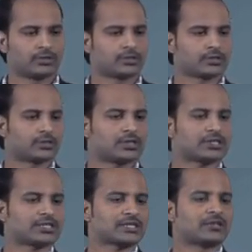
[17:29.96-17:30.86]
So
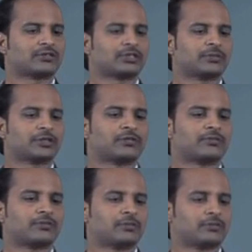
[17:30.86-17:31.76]
this is covered
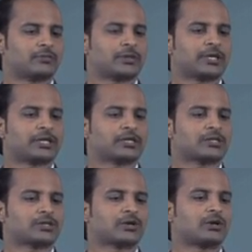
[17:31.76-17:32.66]
by its
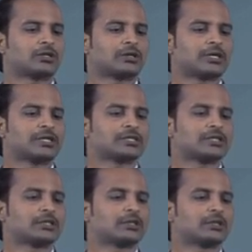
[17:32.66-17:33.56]
salt, that is
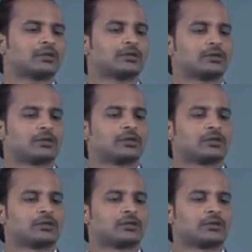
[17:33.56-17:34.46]
a
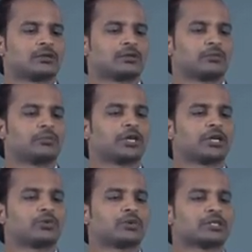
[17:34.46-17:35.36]

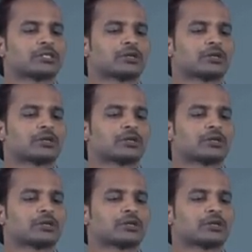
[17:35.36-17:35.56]
mercurous